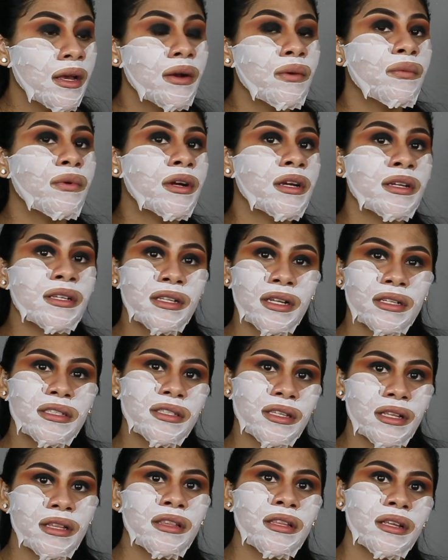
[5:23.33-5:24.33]
where it
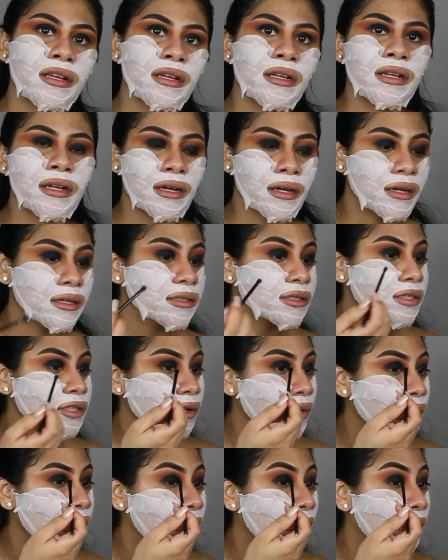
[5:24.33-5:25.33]
doesn't look
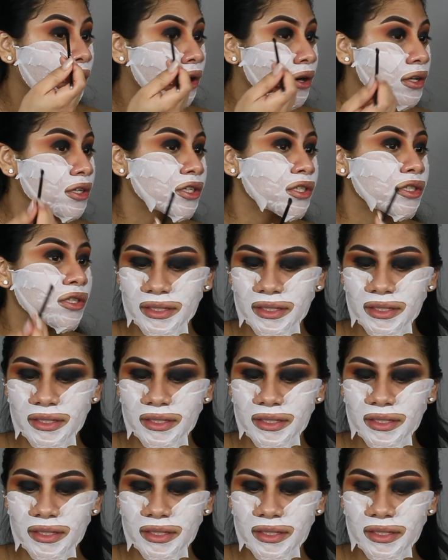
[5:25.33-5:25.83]
so harsh.